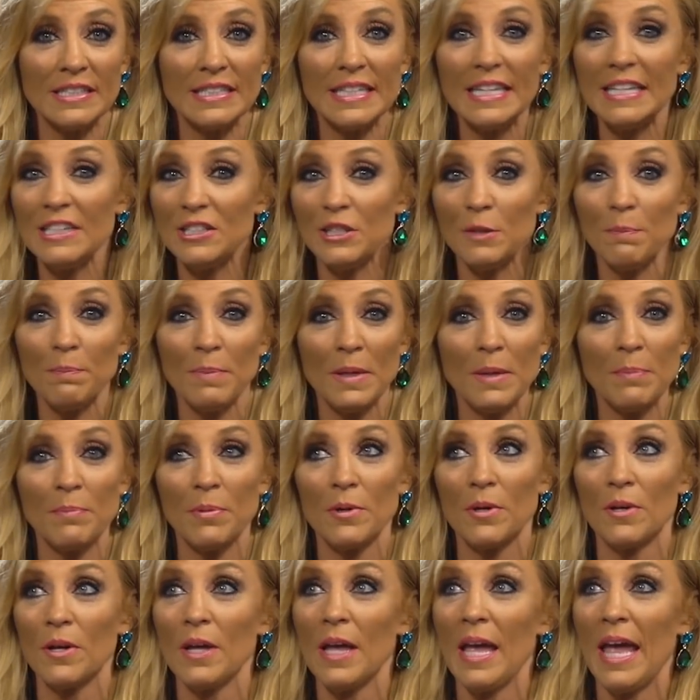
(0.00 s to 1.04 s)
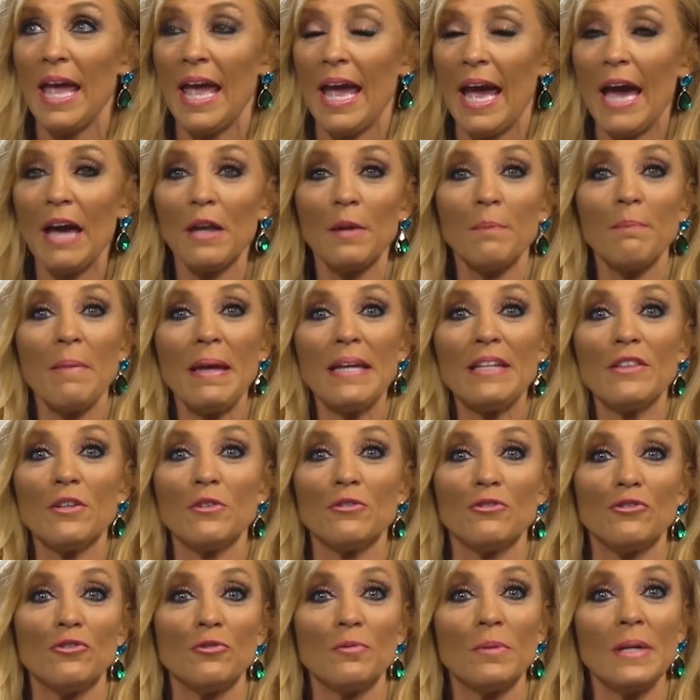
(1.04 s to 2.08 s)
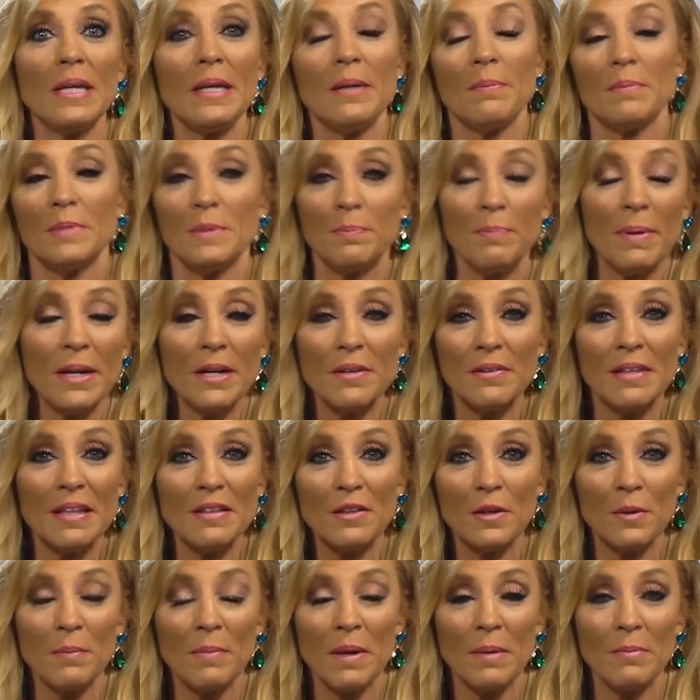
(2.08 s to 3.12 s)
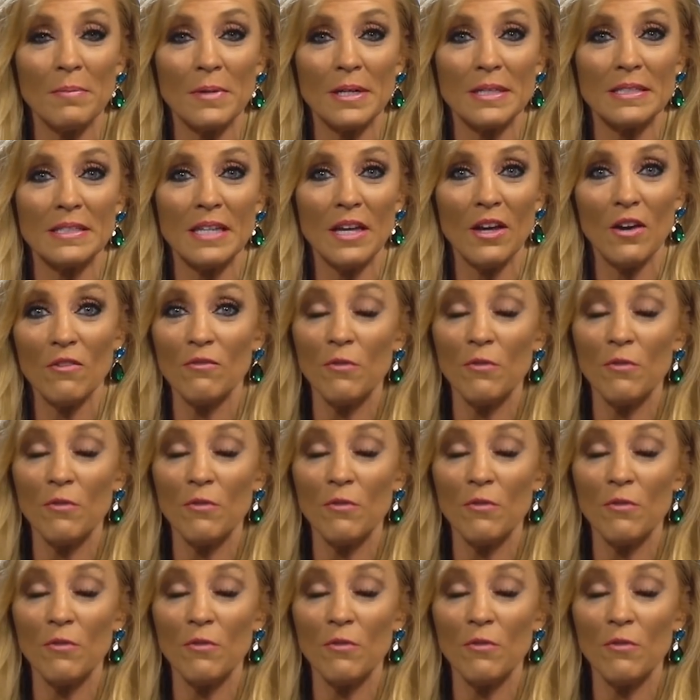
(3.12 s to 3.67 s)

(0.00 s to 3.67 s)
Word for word: teaching people how to make their dreams bigger than their memories.